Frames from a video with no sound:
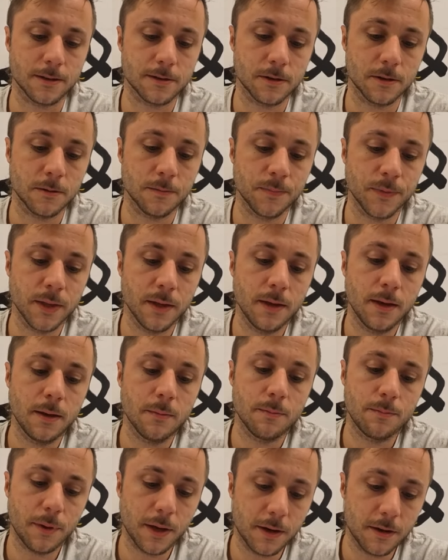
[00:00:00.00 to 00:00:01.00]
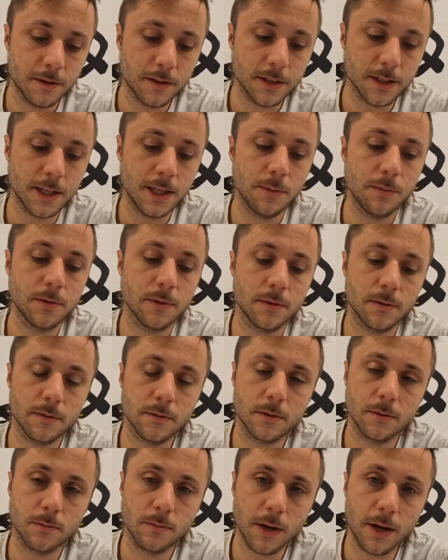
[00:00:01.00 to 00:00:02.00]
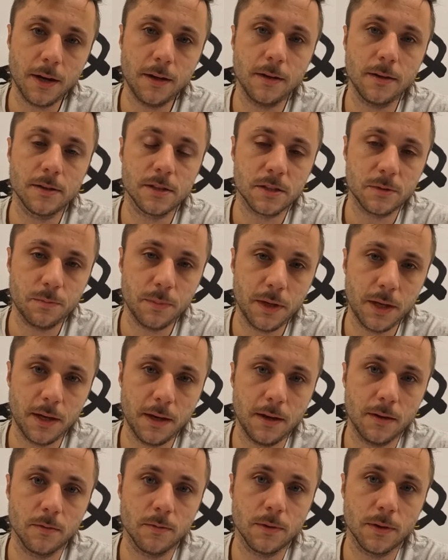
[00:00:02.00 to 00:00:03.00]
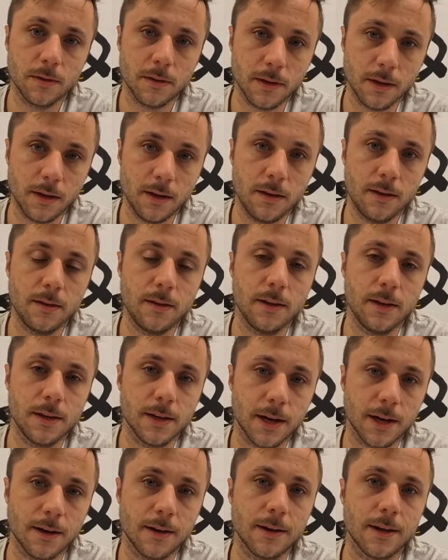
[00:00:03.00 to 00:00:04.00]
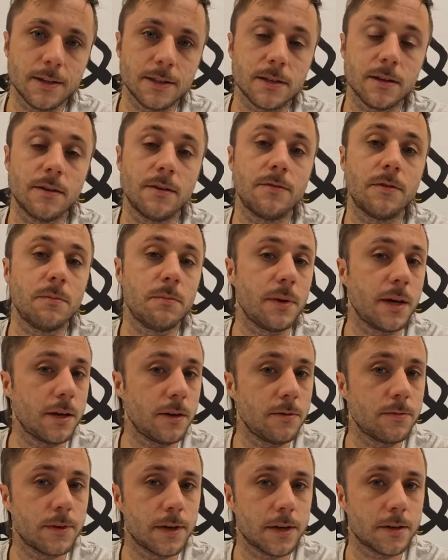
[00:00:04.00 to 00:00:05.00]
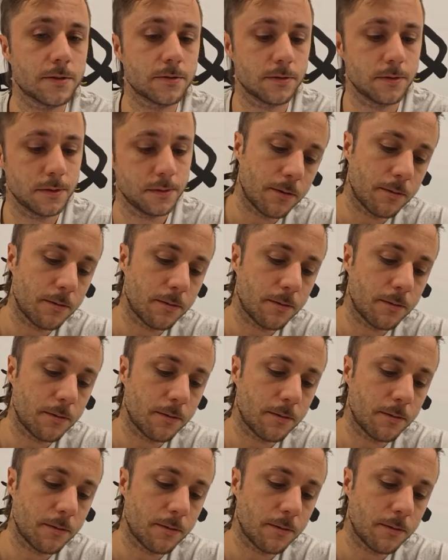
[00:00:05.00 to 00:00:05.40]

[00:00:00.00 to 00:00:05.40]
So better to keep the rated speed within the guidelines of the manufacturer.